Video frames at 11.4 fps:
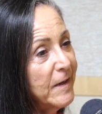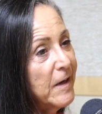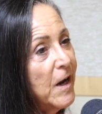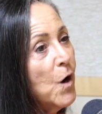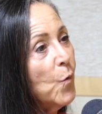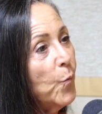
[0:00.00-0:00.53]
and
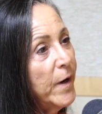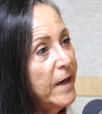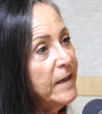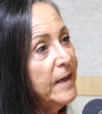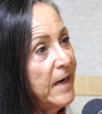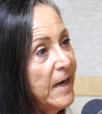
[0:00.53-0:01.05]

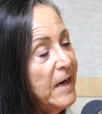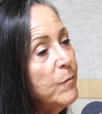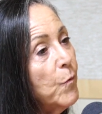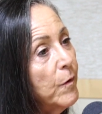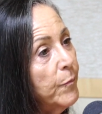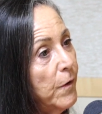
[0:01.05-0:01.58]
we need
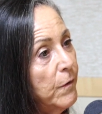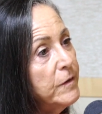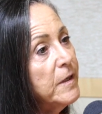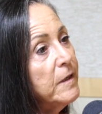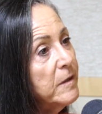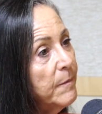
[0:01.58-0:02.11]
more
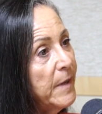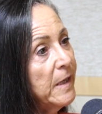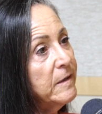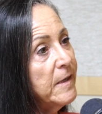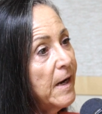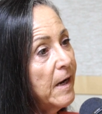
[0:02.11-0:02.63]
protein to
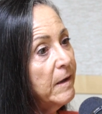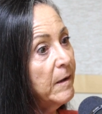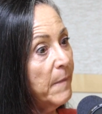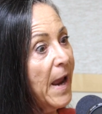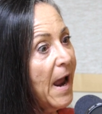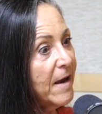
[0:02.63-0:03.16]
maintain
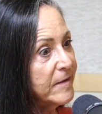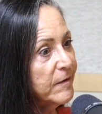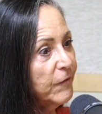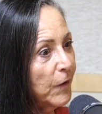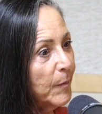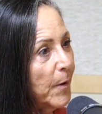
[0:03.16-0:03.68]
the mass
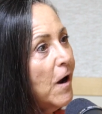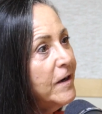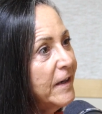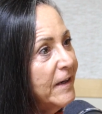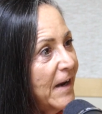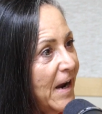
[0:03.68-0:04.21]
of our
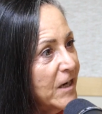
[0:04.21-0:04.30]
body, yes.